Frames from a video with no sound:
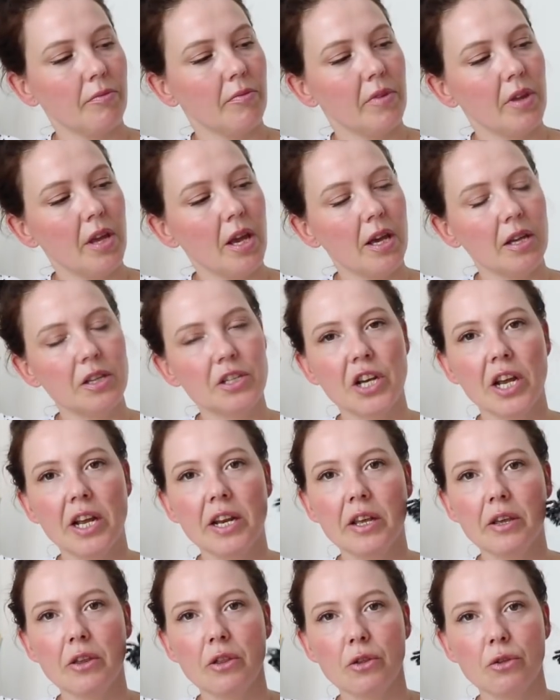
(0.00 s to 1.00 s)
Yeah,
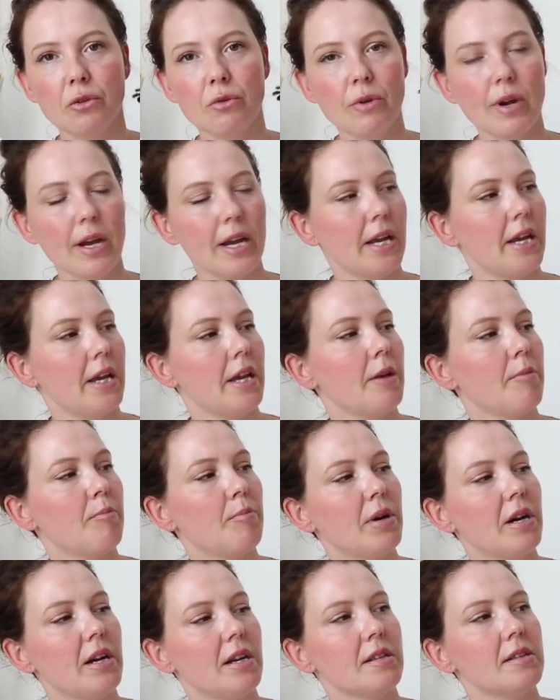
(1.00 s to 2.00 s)
chaining 3,
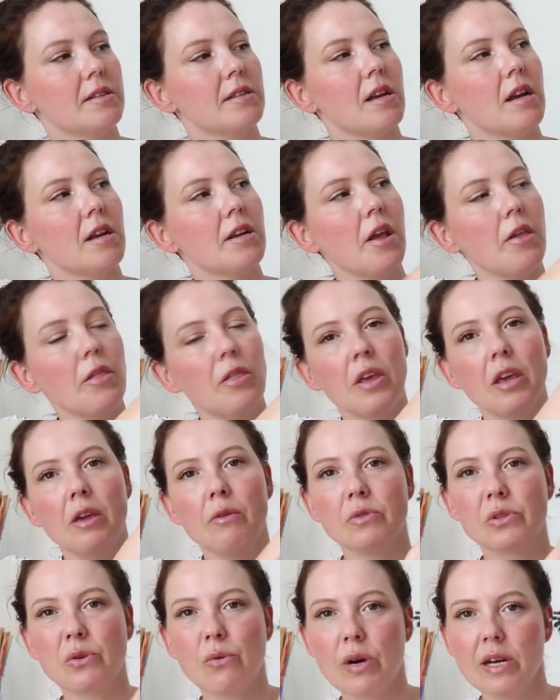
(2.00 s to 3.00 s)
but I don't think it
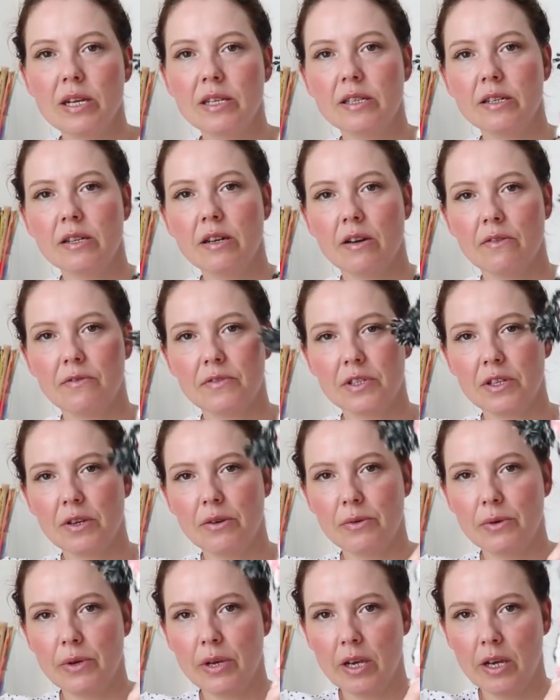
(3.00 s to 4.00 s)
was quite enough,
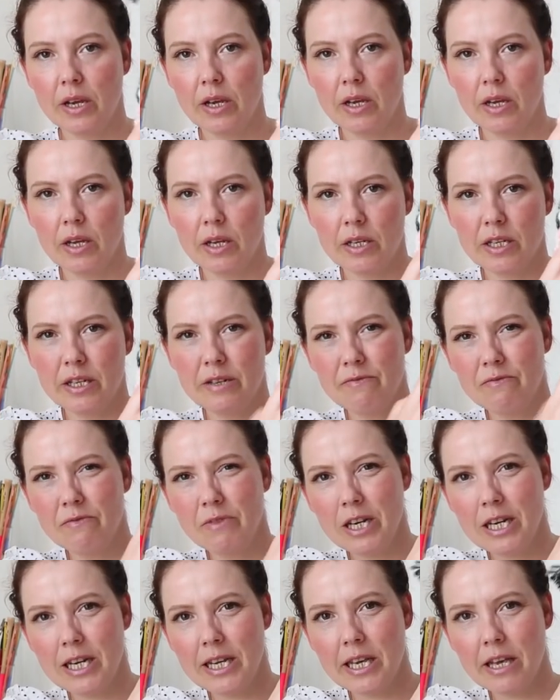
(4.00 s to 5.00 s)
so it didn't
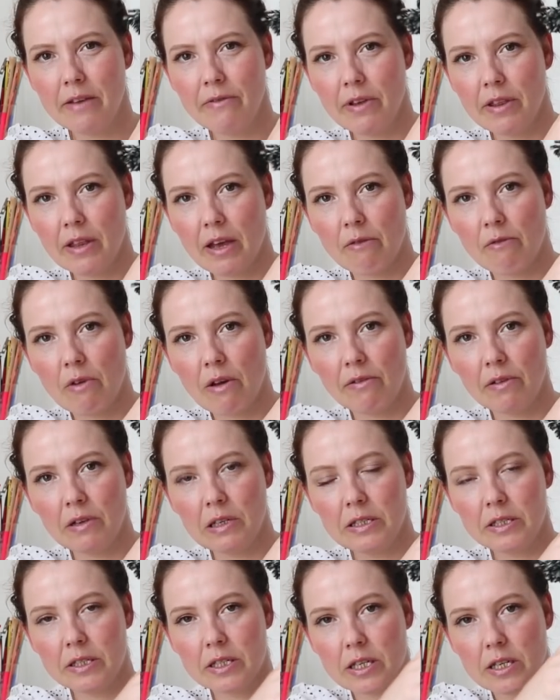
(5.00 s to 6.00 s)
really give it that
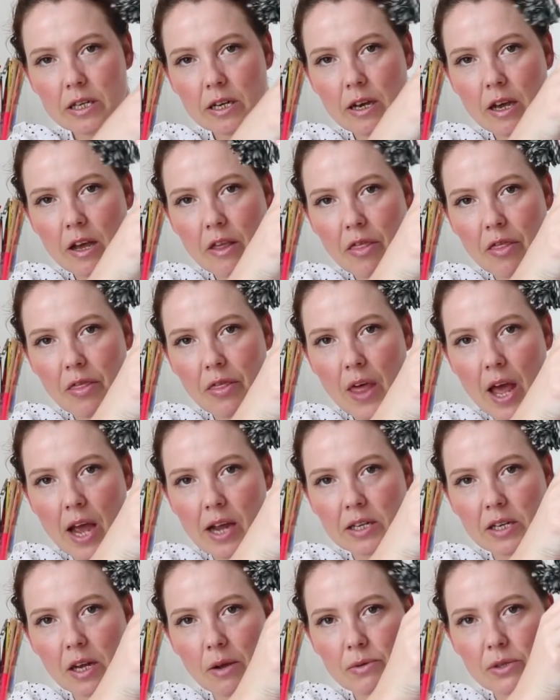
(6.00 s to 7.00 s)
ruffled
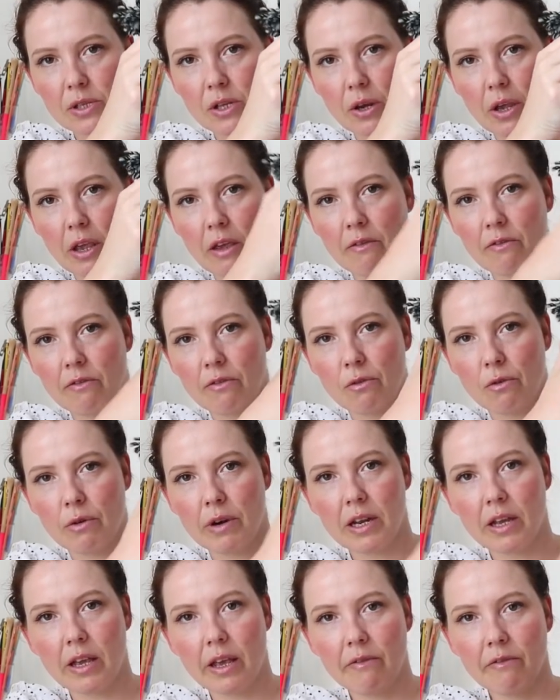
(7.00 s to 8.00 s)
effect I was looking for.
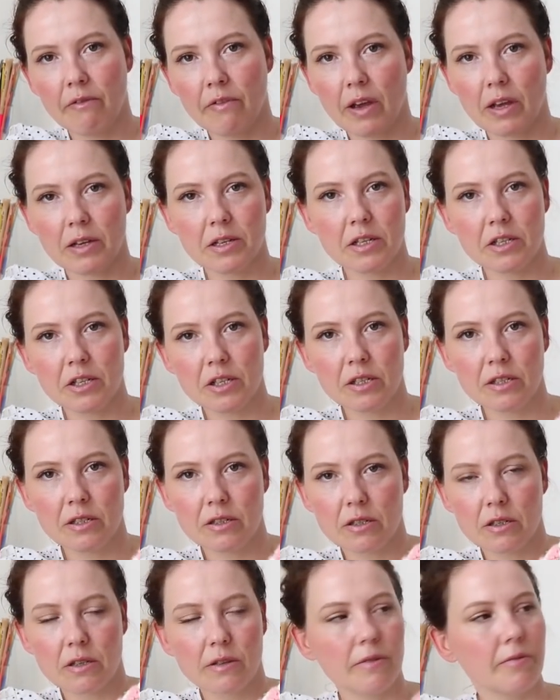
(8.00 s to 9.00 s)
In fact, it
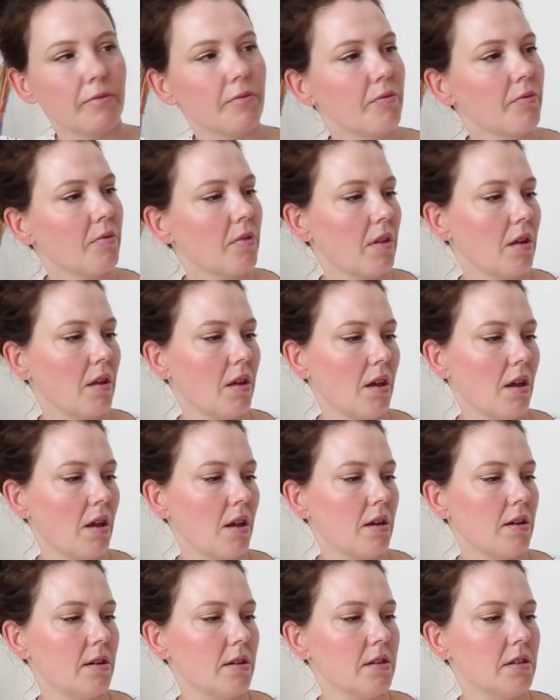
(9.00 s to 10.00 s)
just
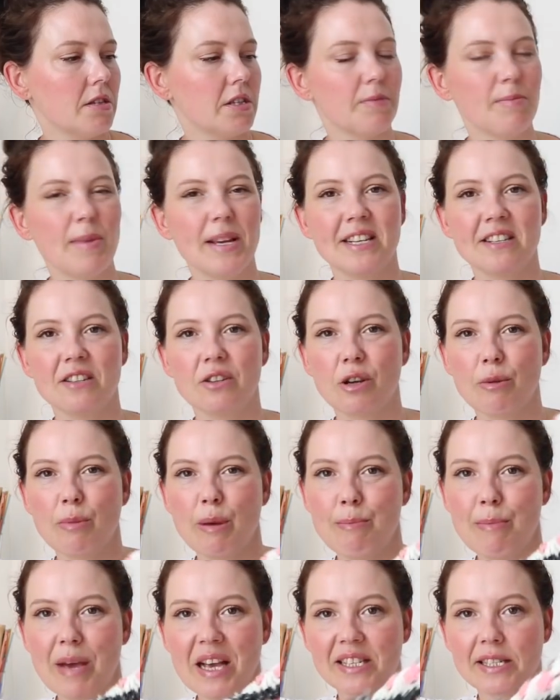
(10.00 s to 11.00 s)
made it look a
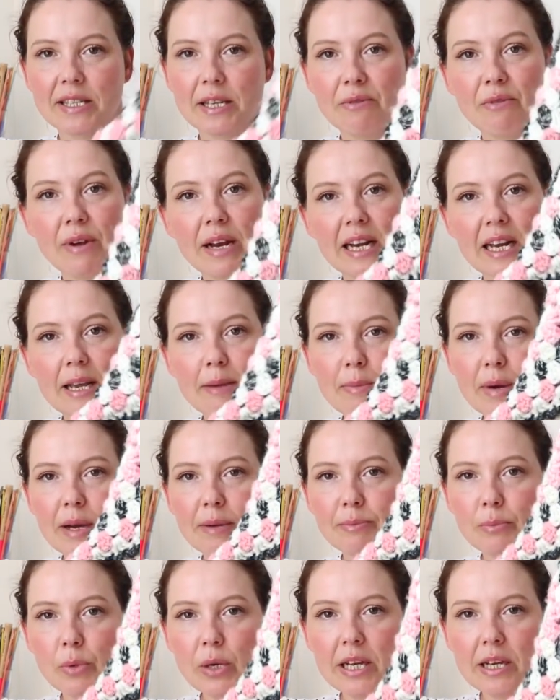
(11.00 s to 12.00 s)
bit messy really,
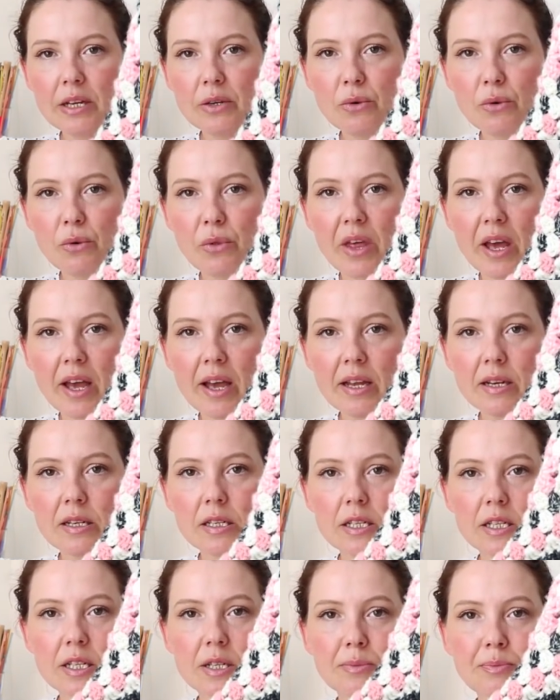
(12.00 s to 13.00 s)
but we'll ignore
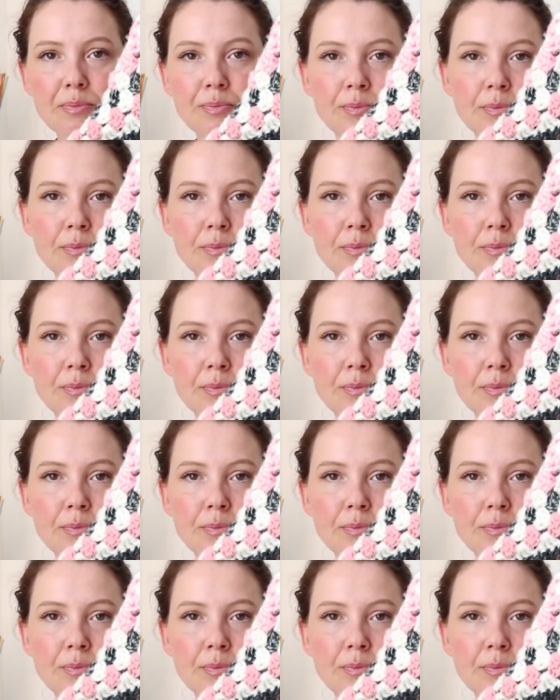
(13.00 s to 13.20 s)
that.